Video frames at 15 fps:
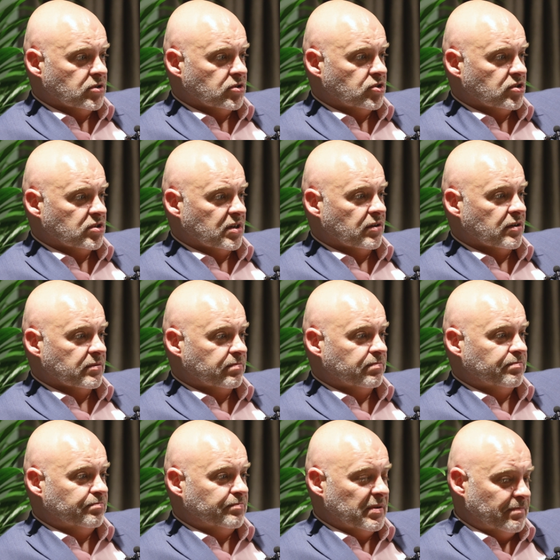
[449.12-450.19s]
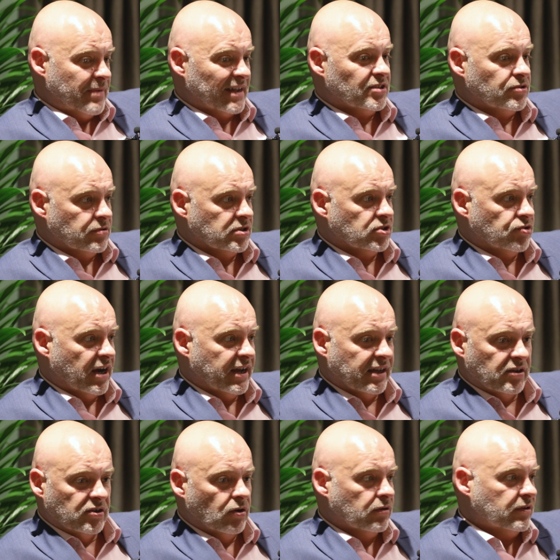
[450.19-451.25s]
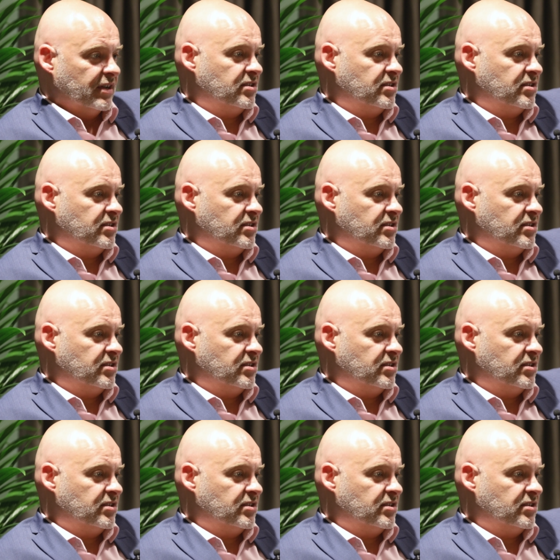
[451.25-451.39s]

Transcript: just kind of be better at training and not